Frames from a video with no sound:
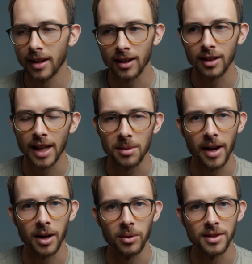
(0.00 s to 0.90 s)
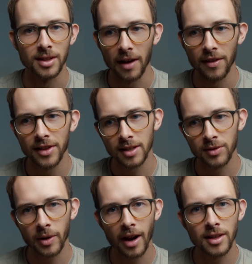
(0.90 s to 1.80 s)
Got that backwards. And then there's a
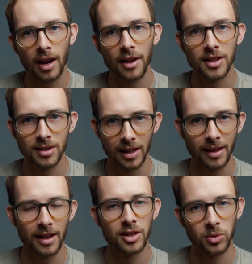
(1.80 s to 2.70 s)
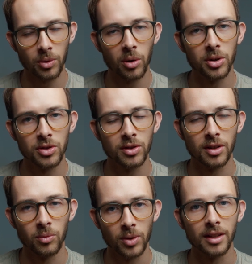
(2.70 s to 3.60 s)
few hours at either side of that as well, which you
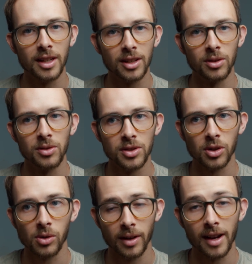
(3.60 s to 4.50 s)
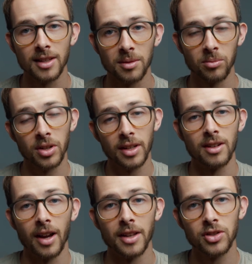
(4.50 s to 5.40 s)
can really use to create some really
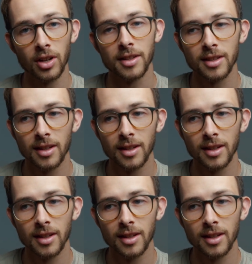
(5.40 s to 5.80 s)
nice shots.